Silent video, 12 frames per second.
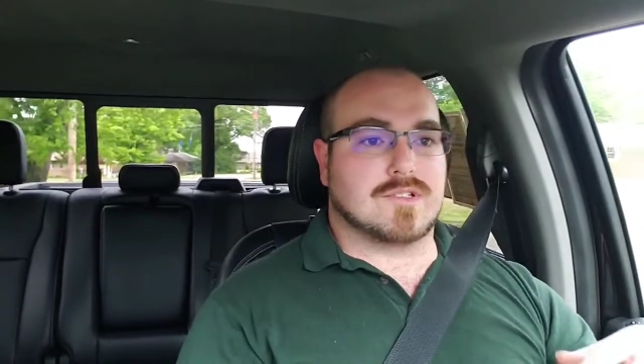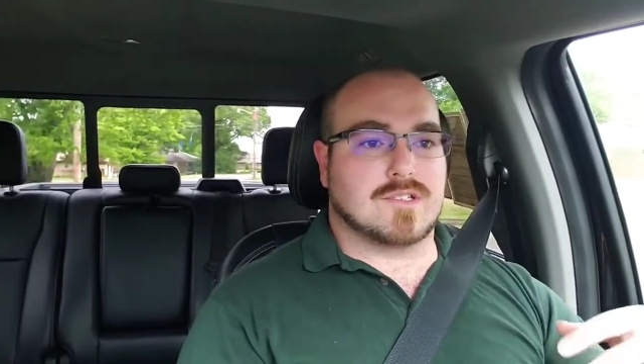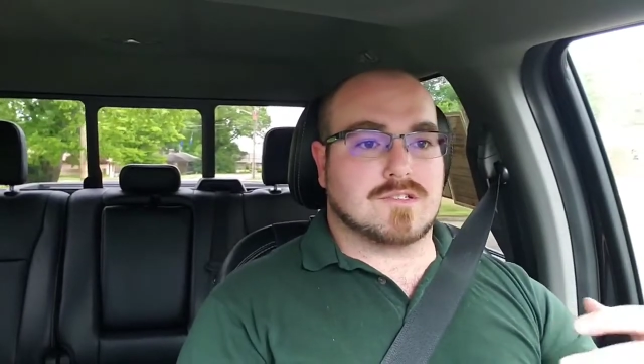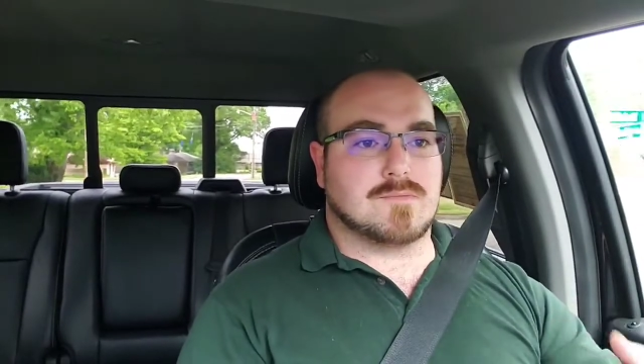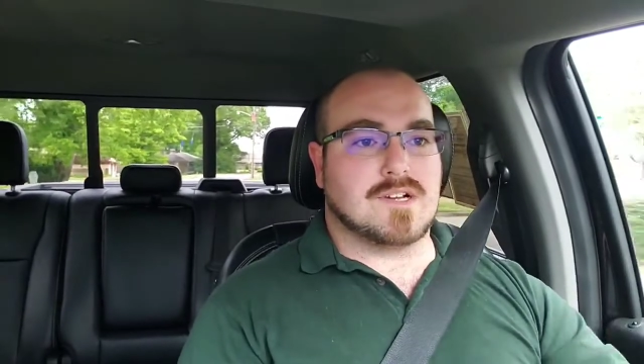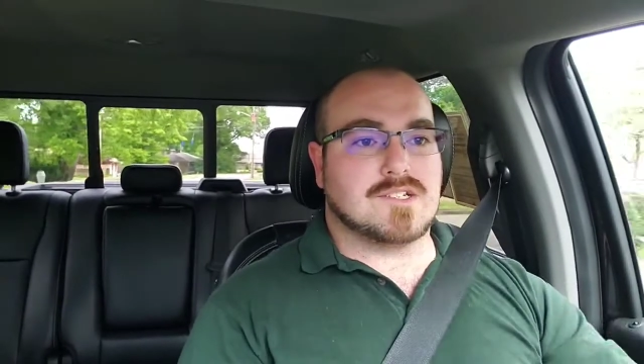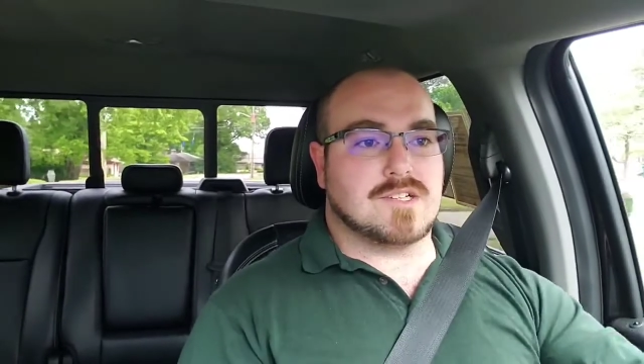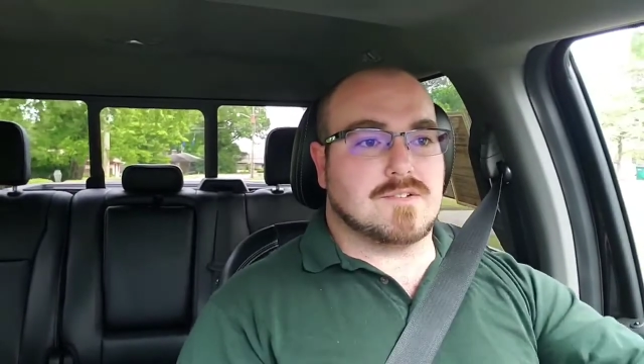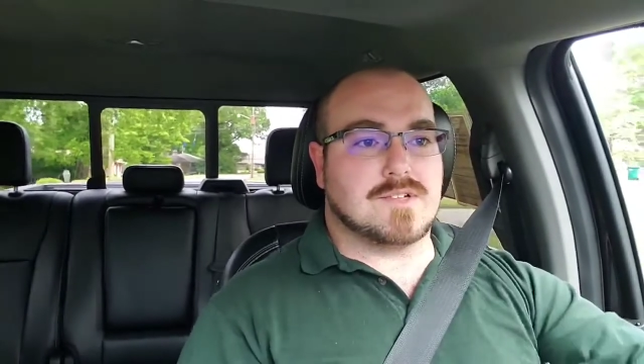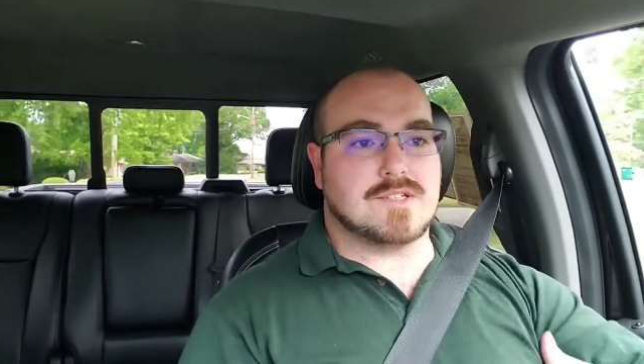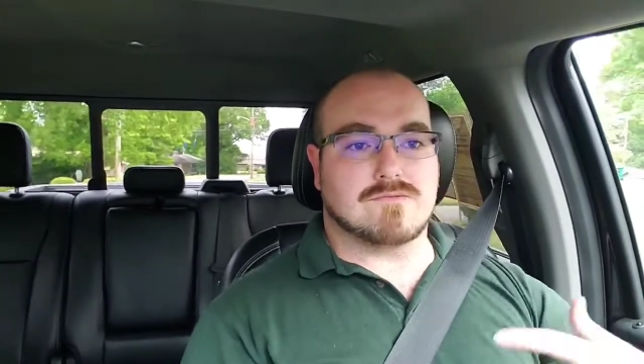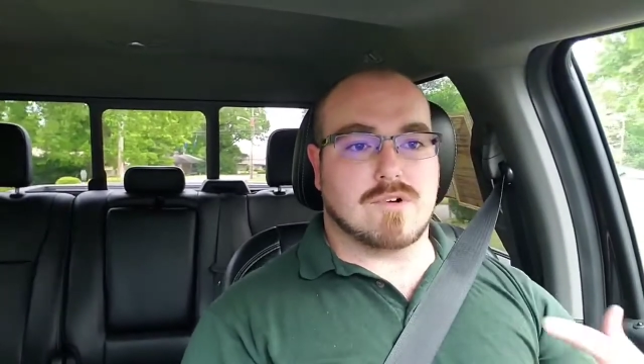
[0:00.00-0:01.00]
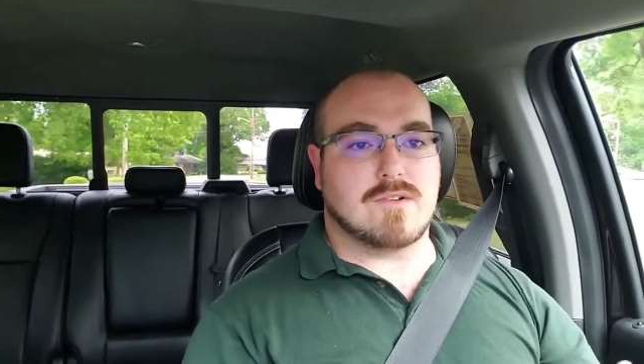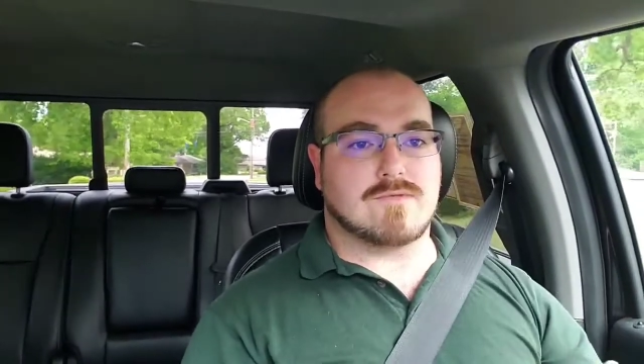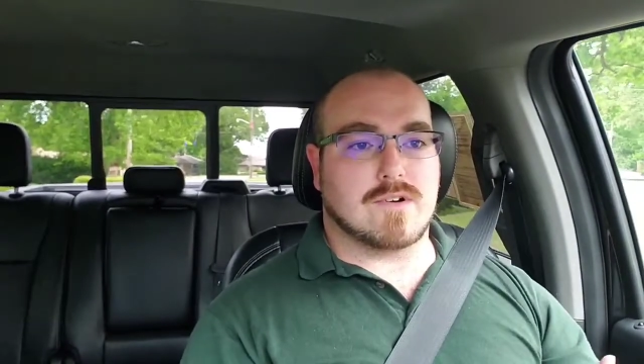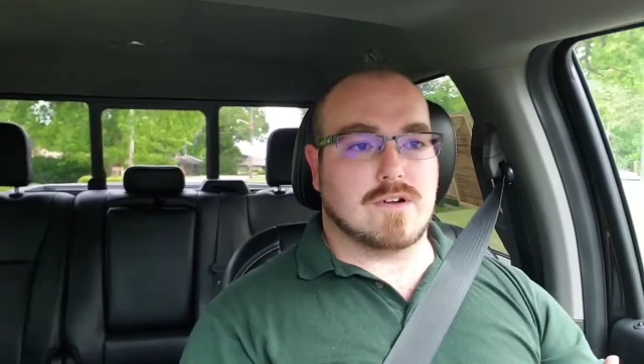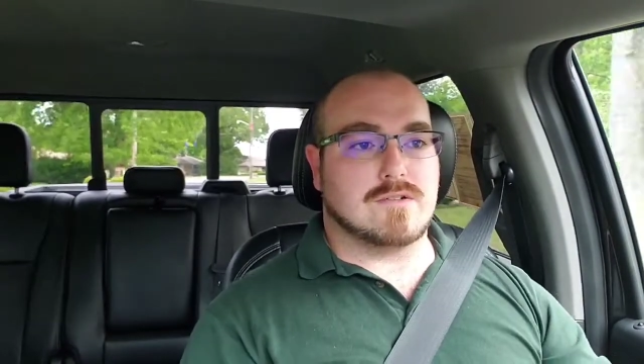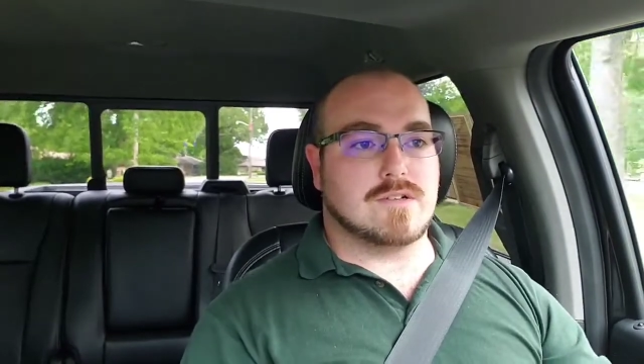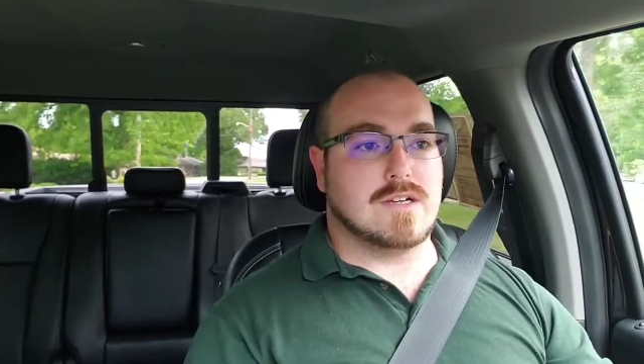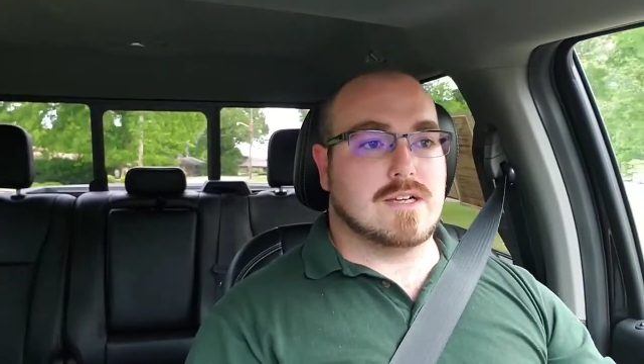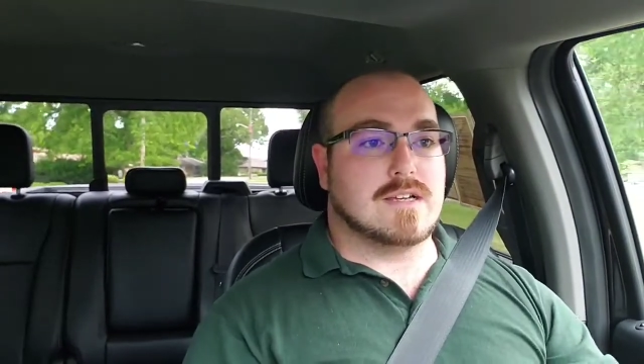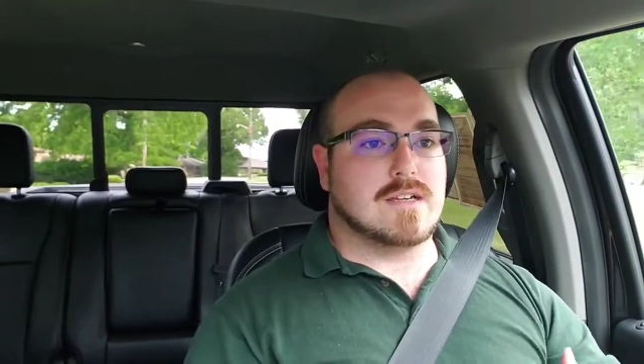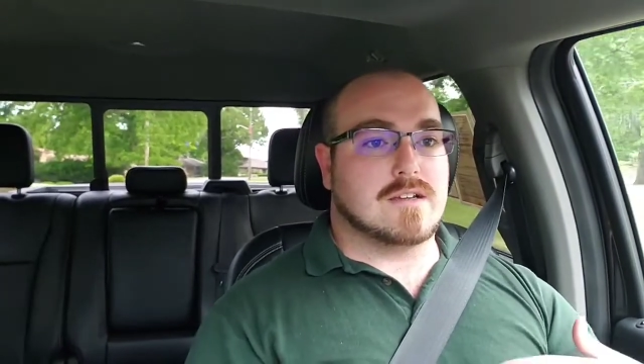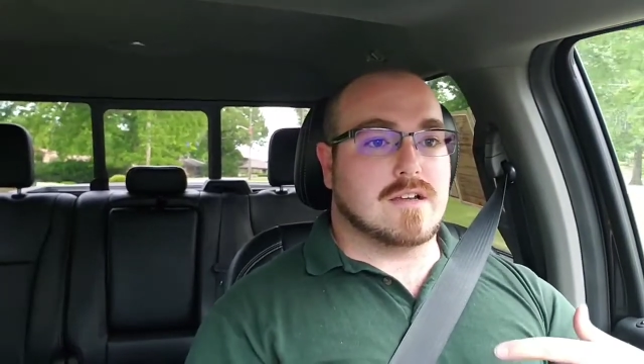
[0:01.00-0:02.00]
the suspension. If it's a rough road,
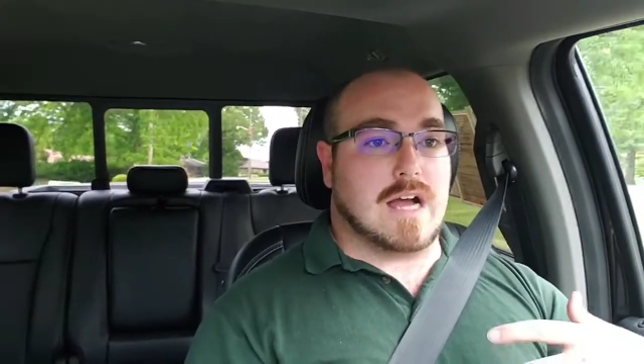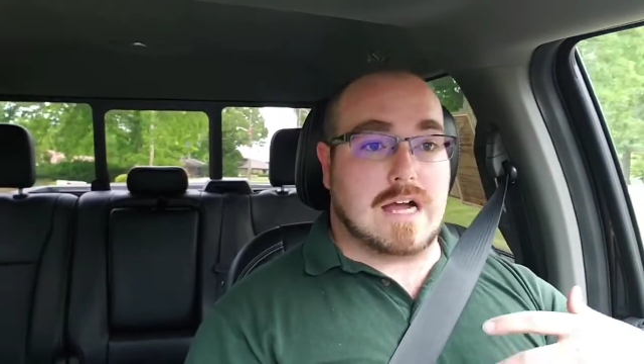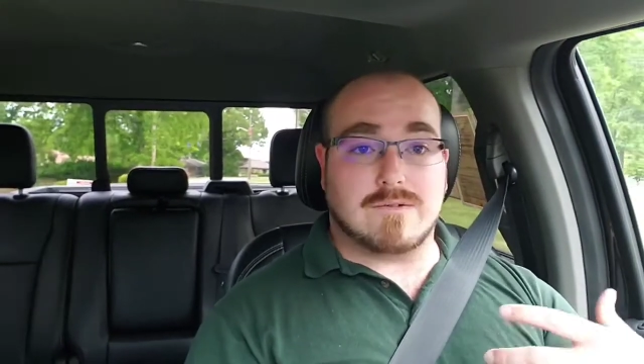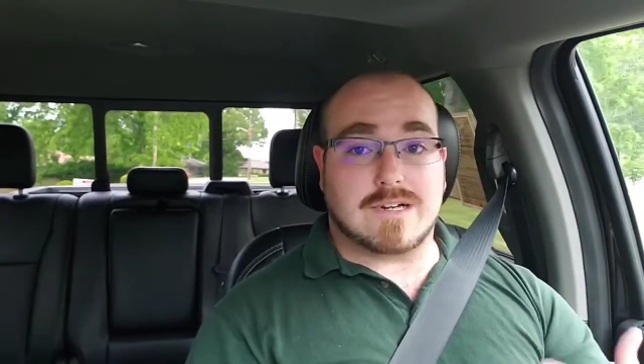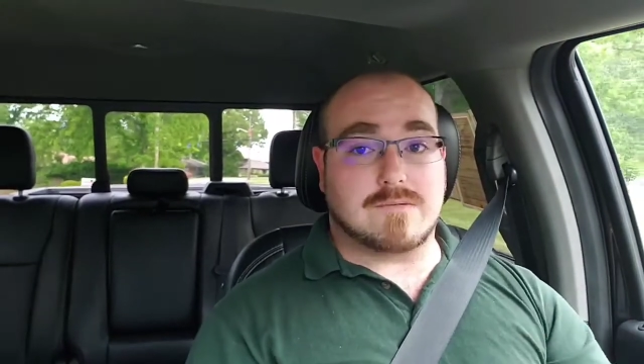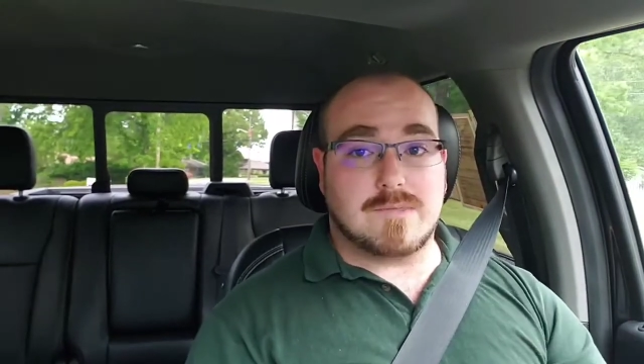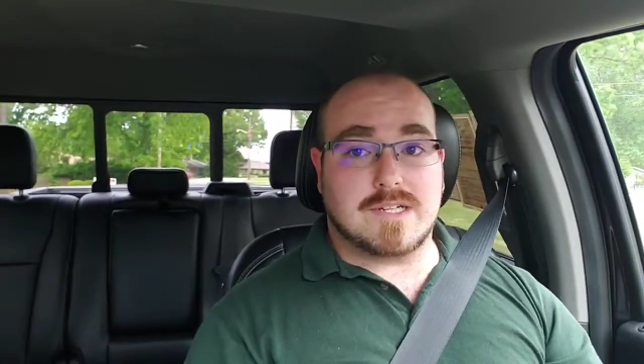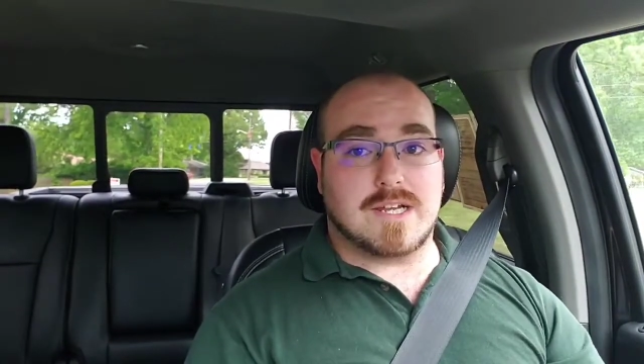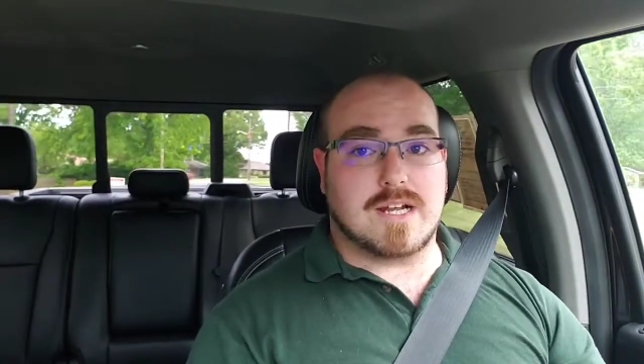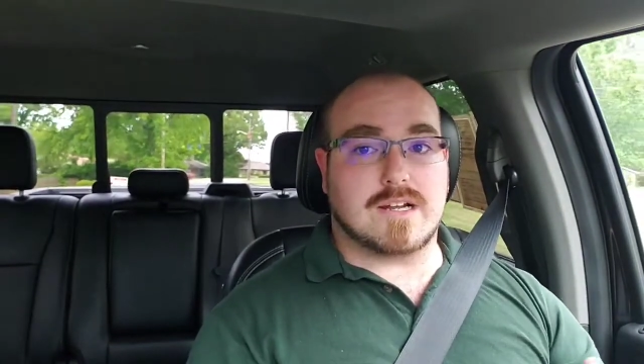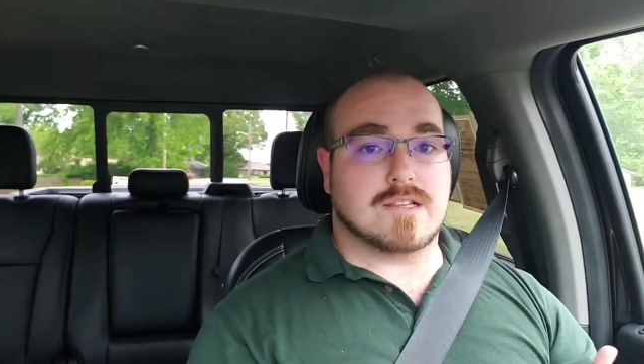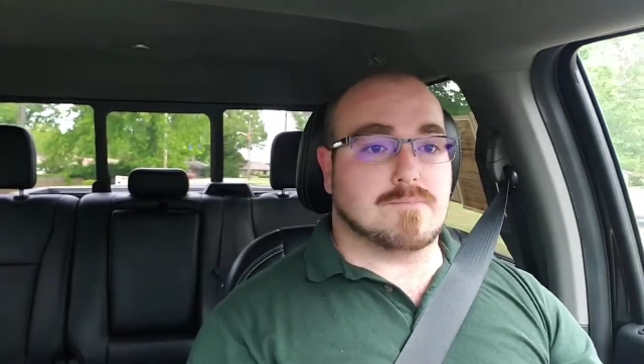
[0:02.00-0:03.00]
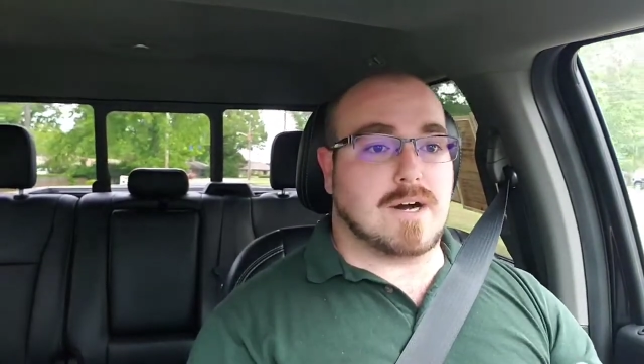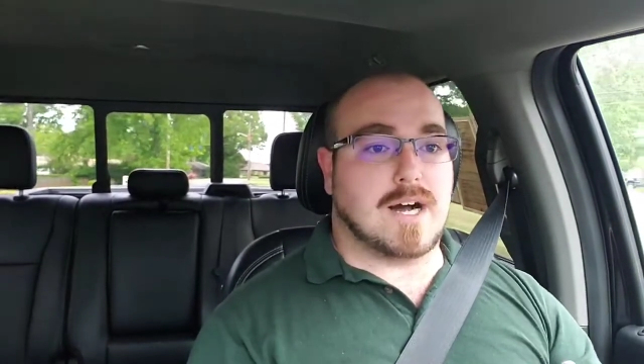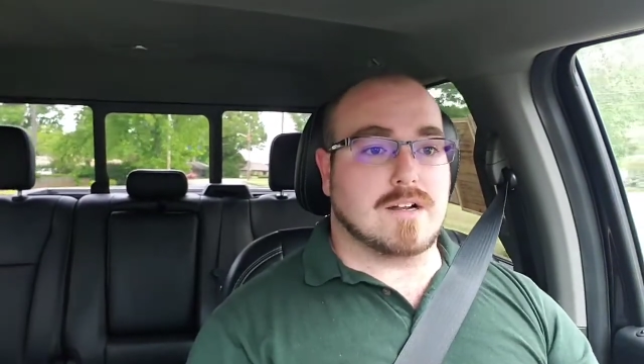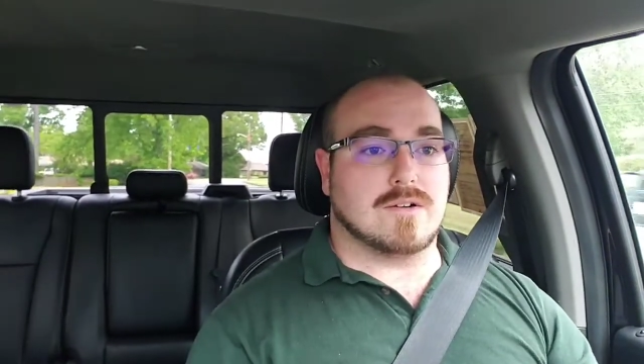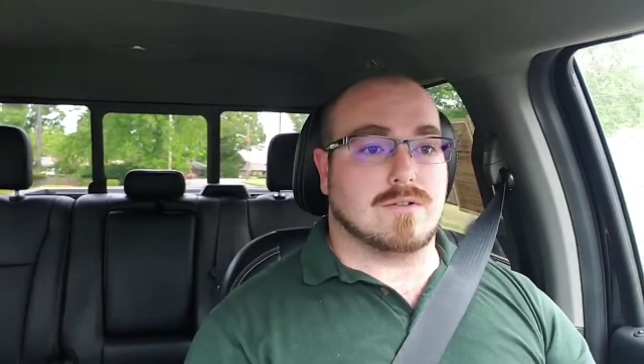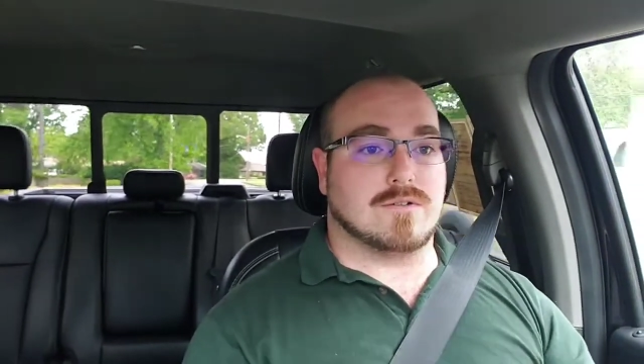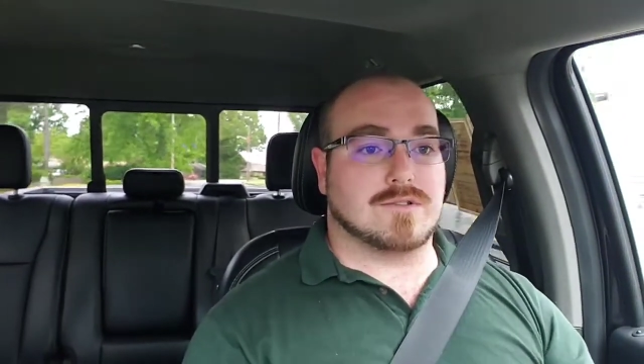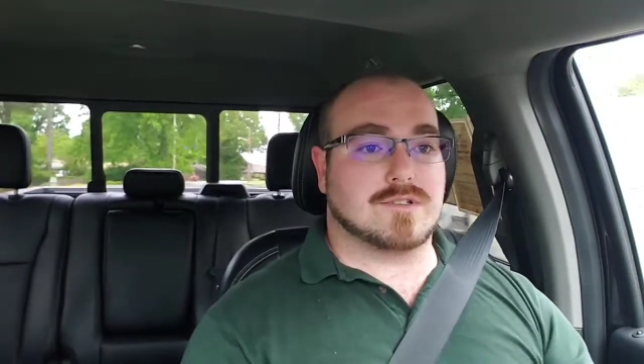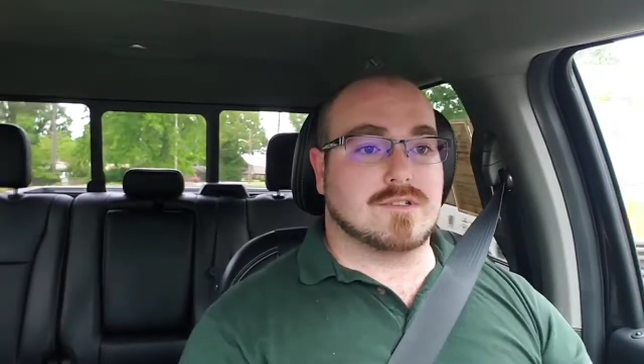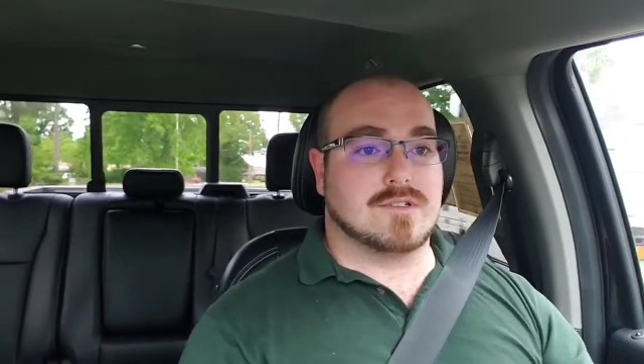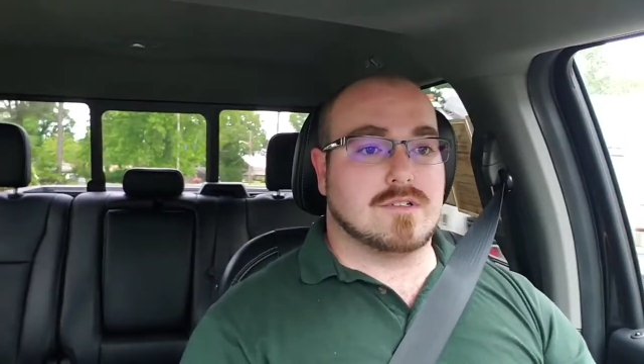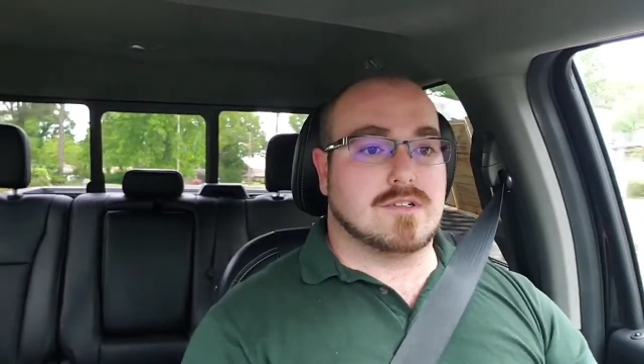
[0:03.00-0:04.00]
I recommend hitting the potholes,